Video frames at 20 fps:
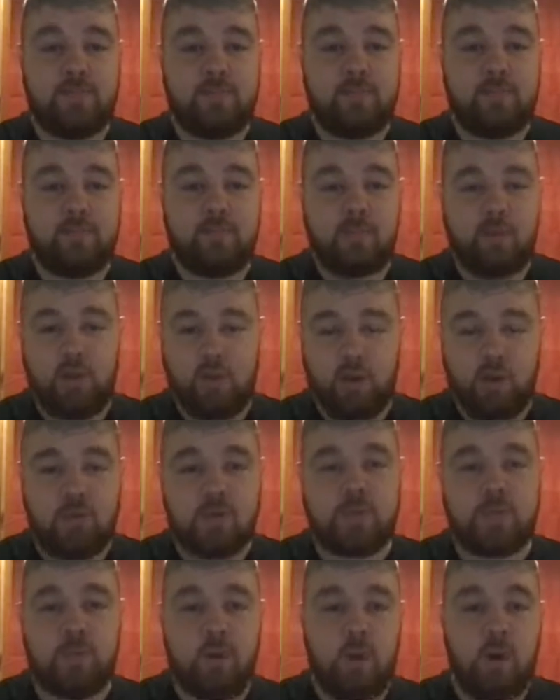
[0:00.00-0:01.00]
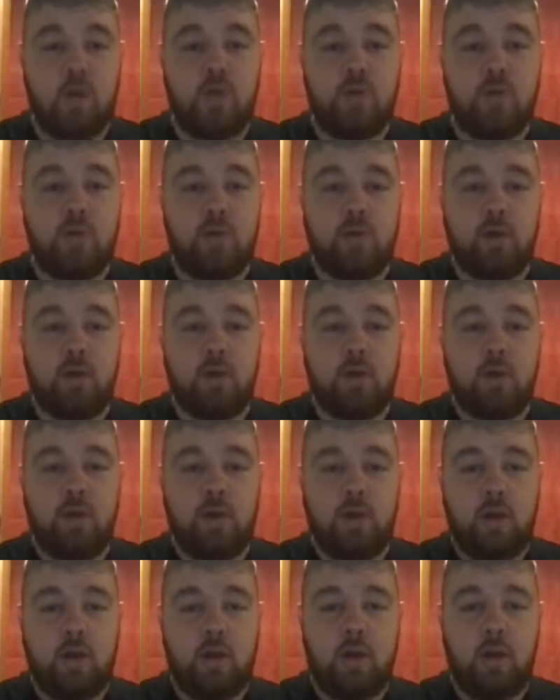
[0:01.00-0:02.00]
Oh, it's Paul Scholes. We're still blaming him,
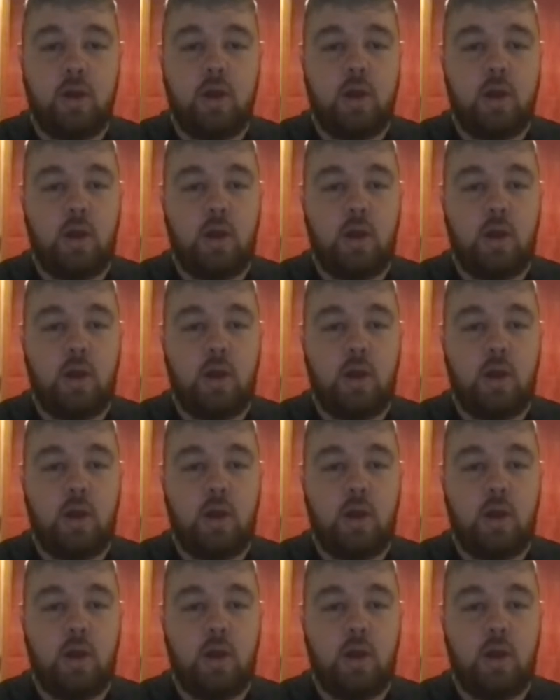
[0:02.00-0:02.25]
don't worry.